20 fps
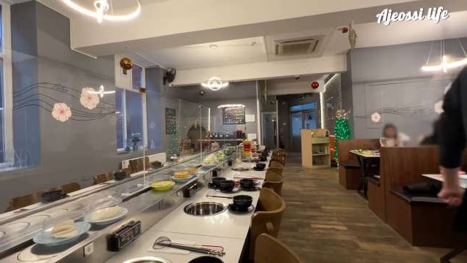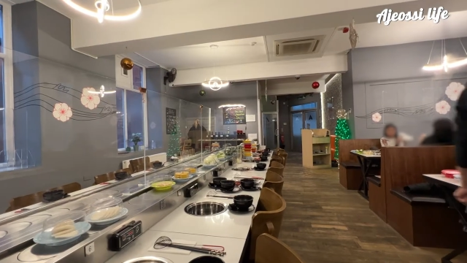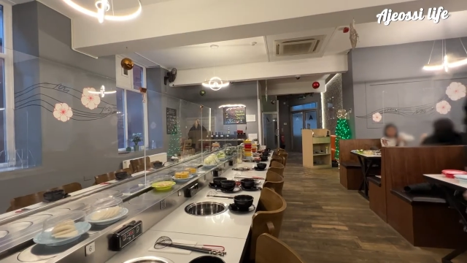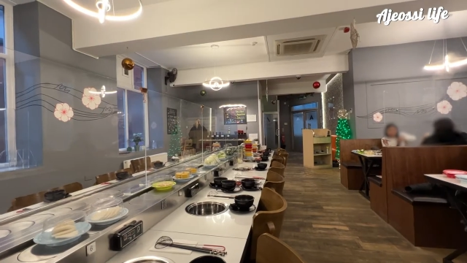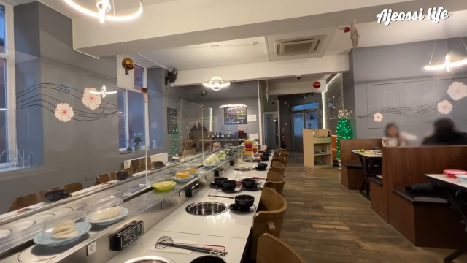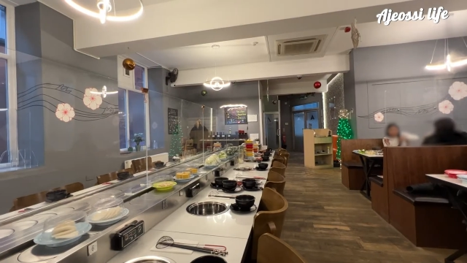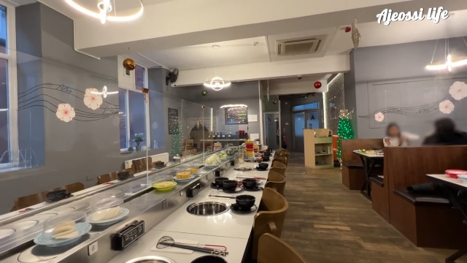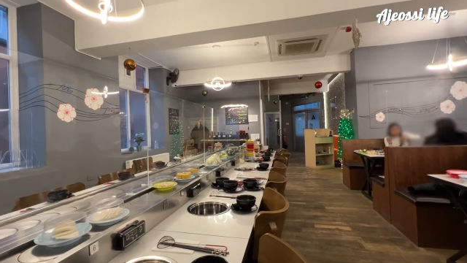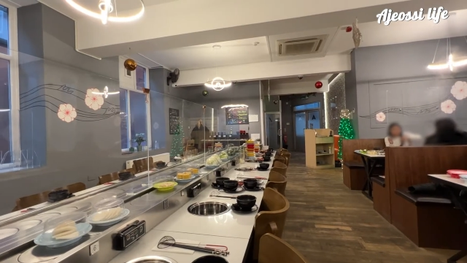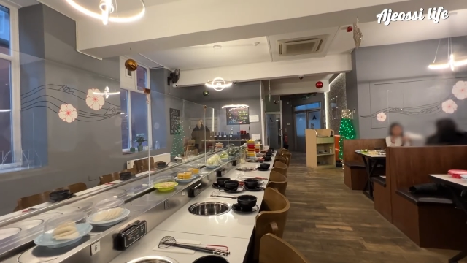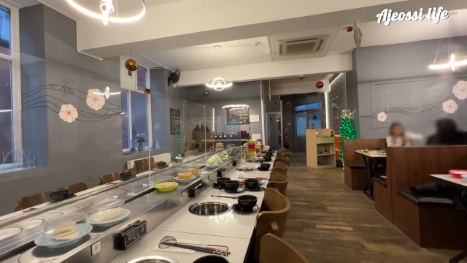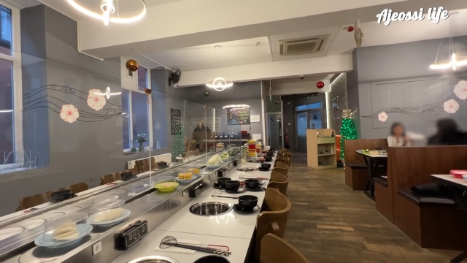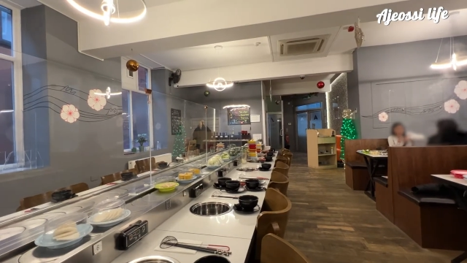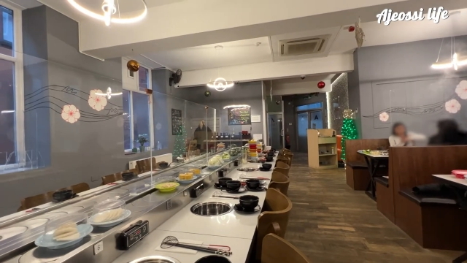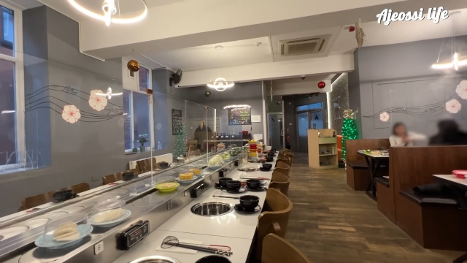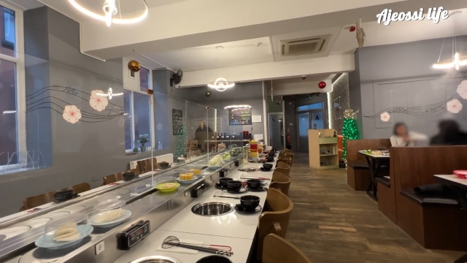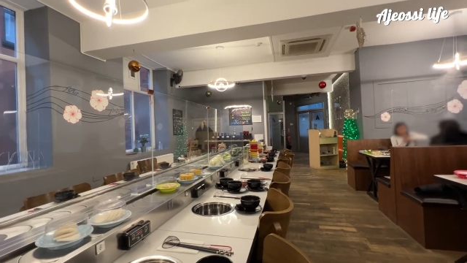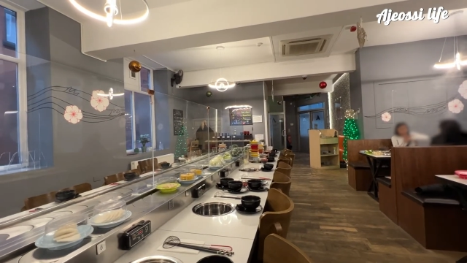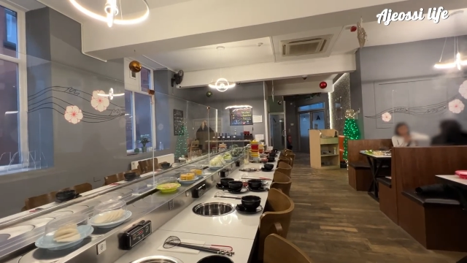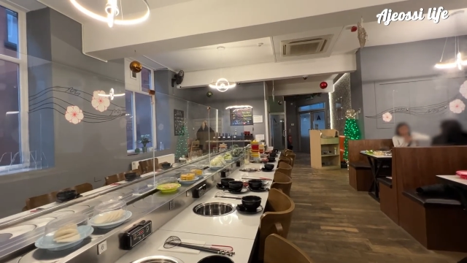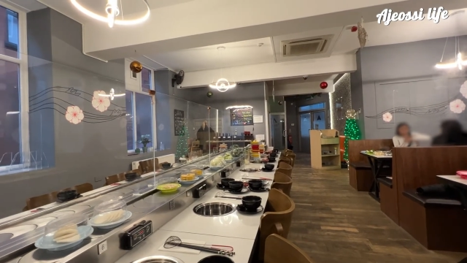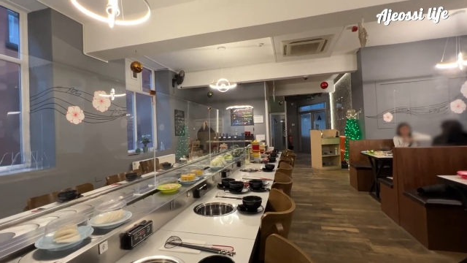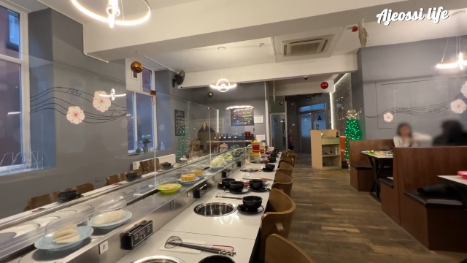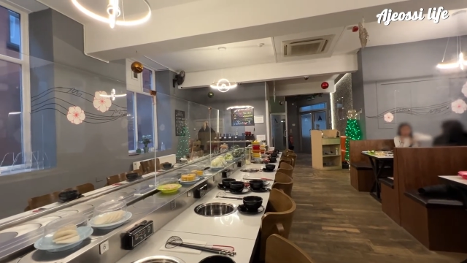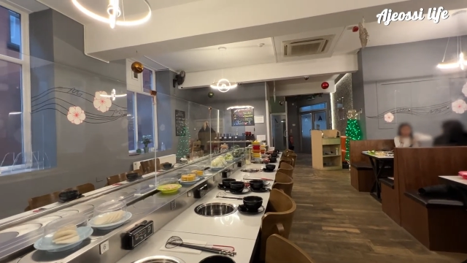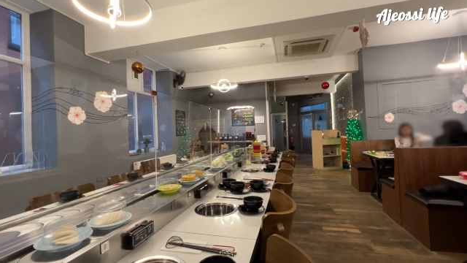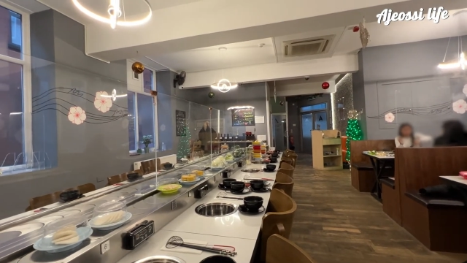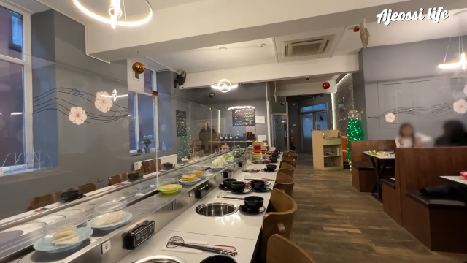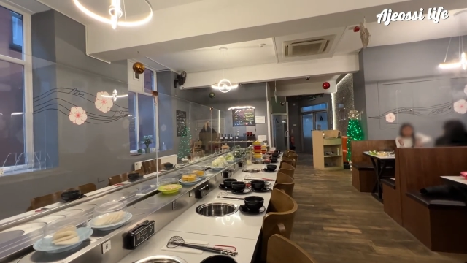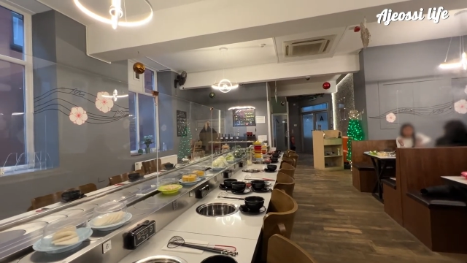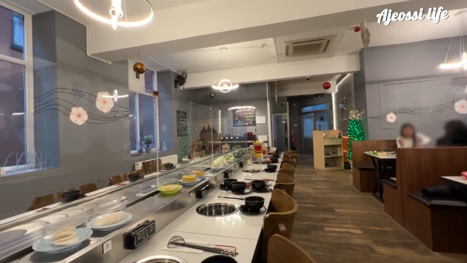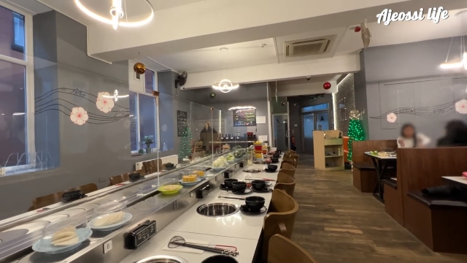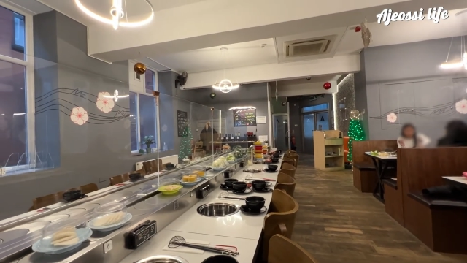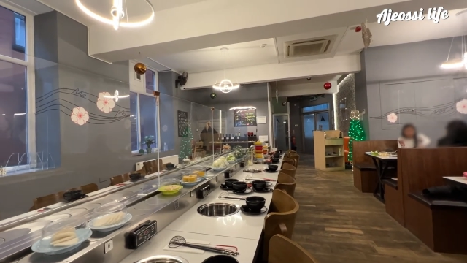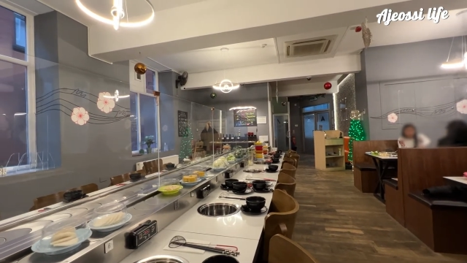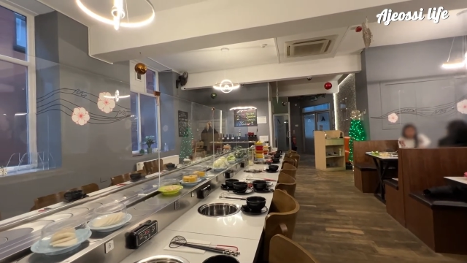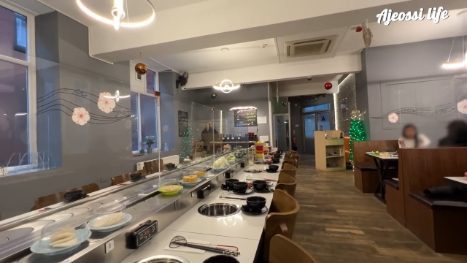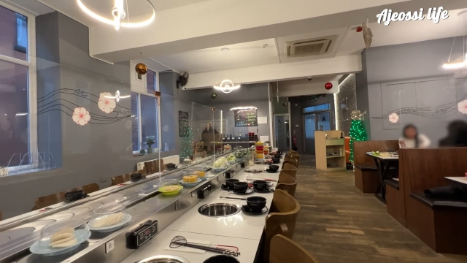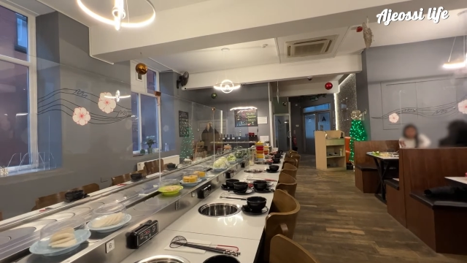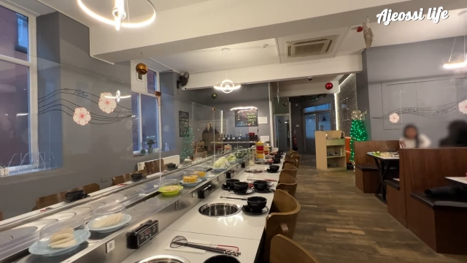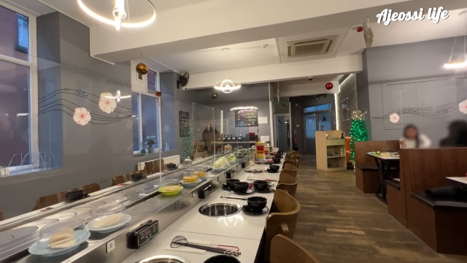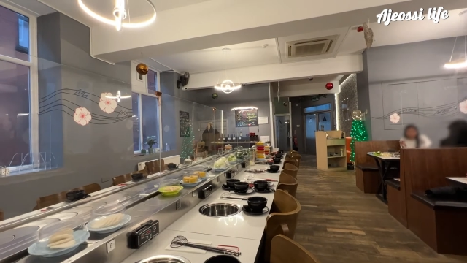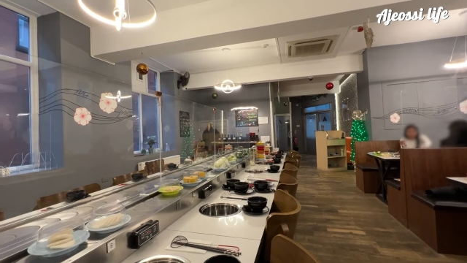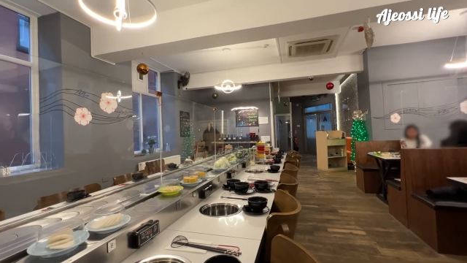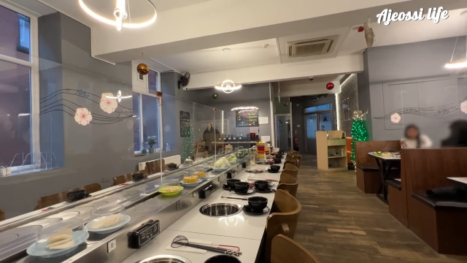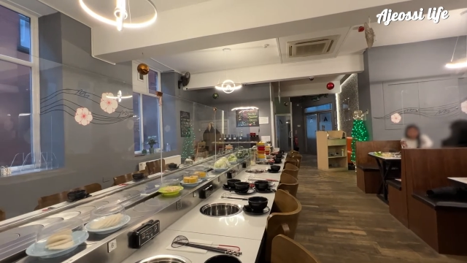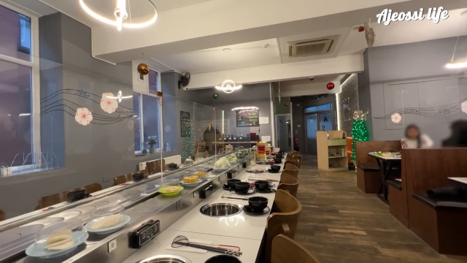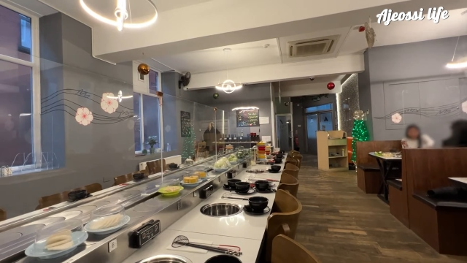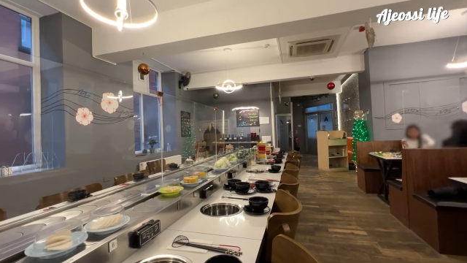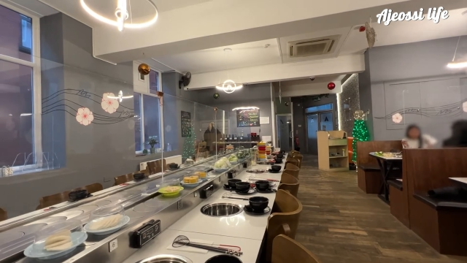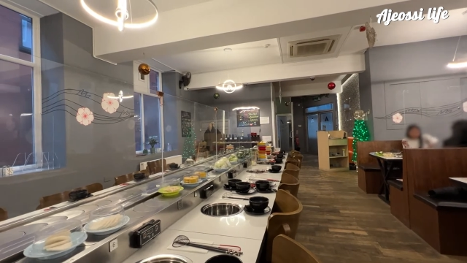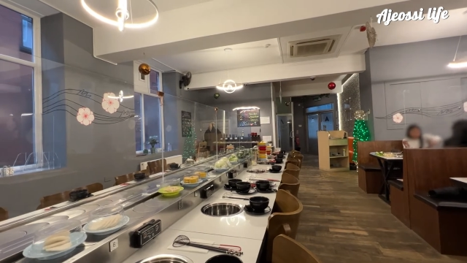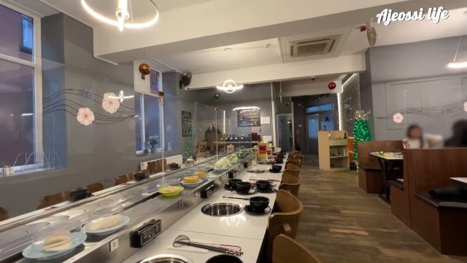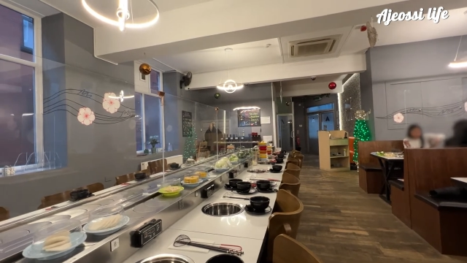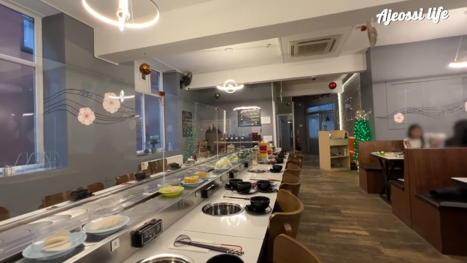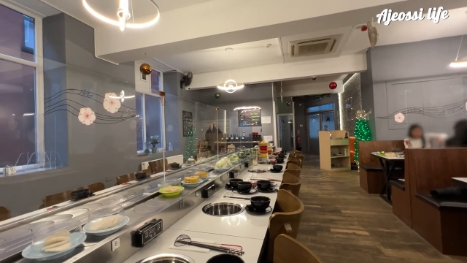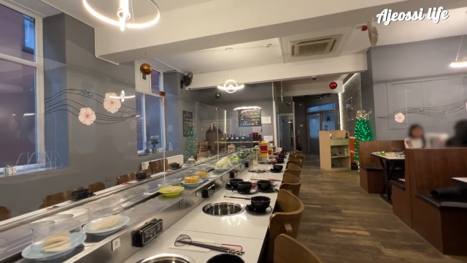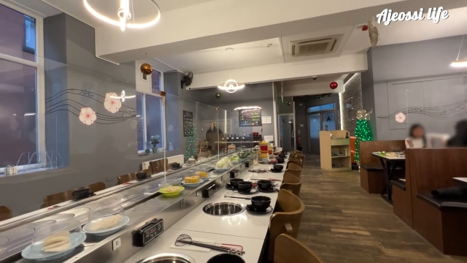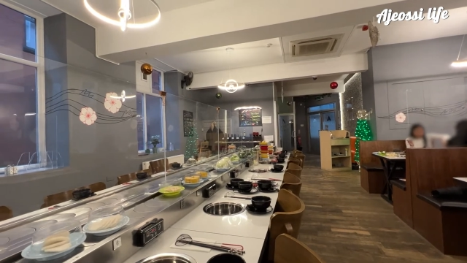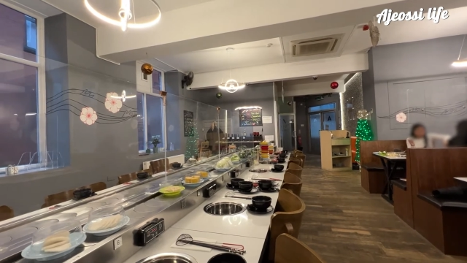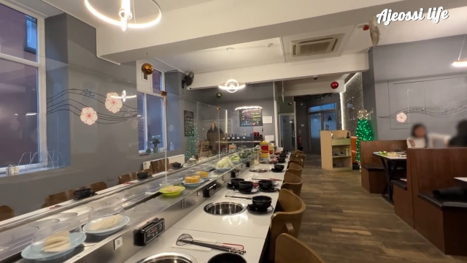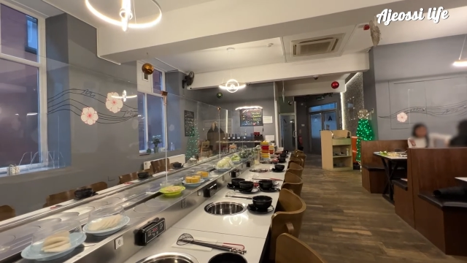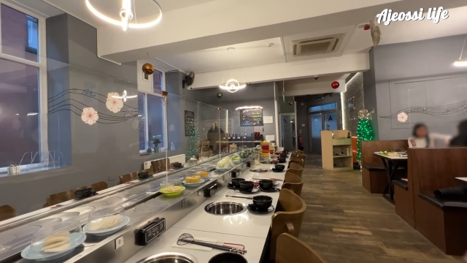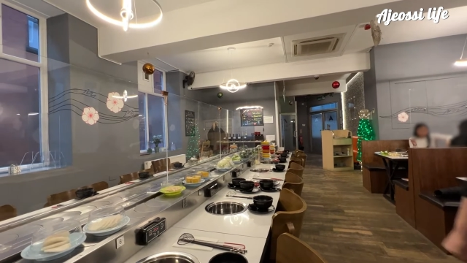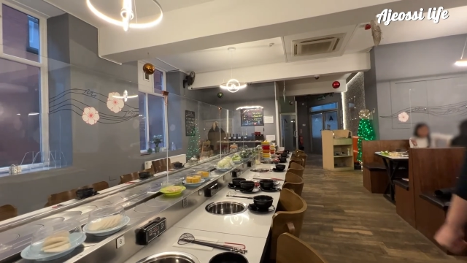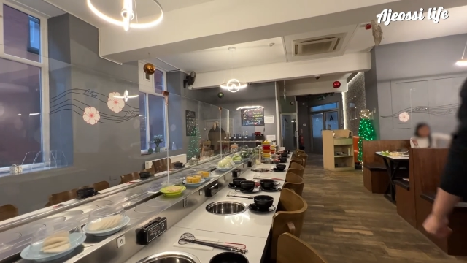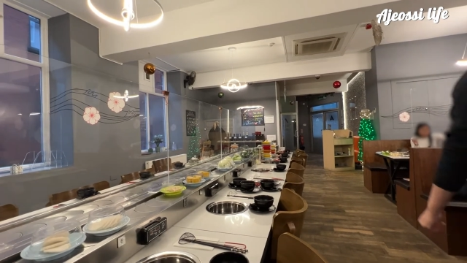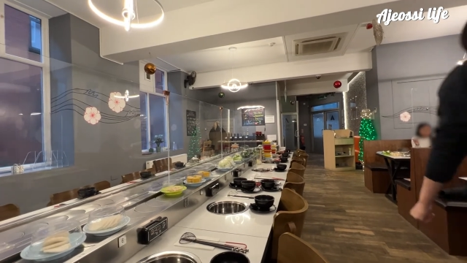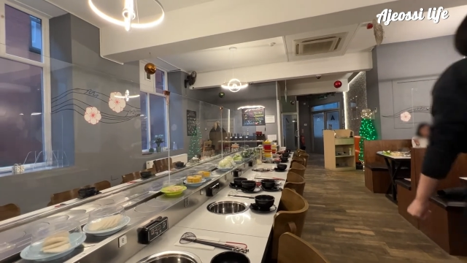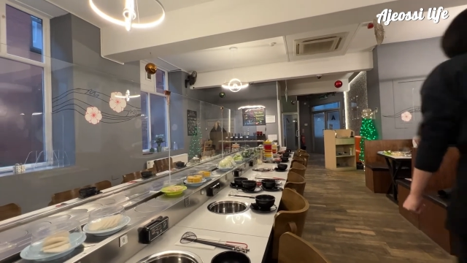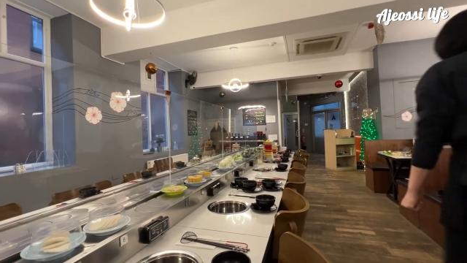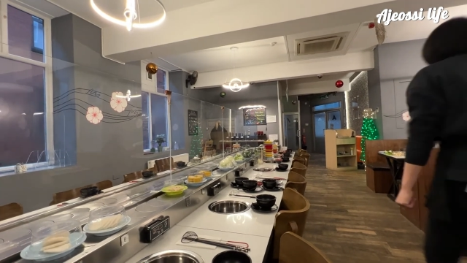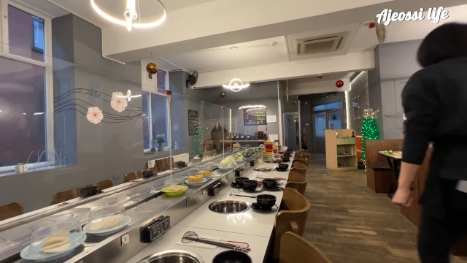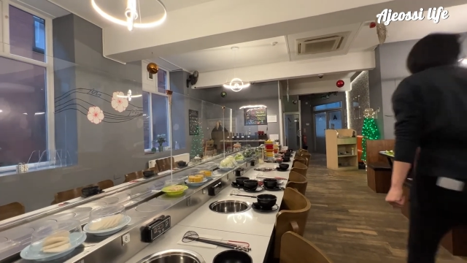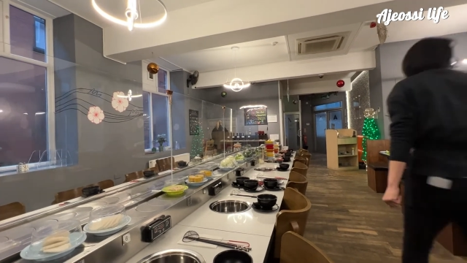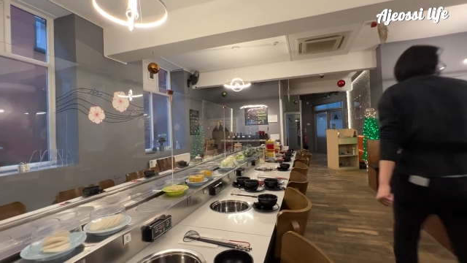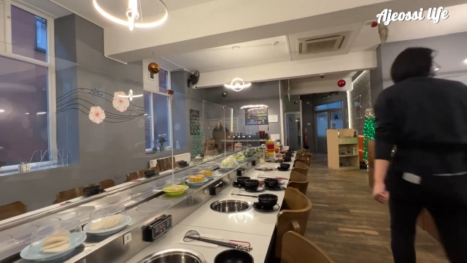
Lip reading: No face is visible, so there are no lips to read.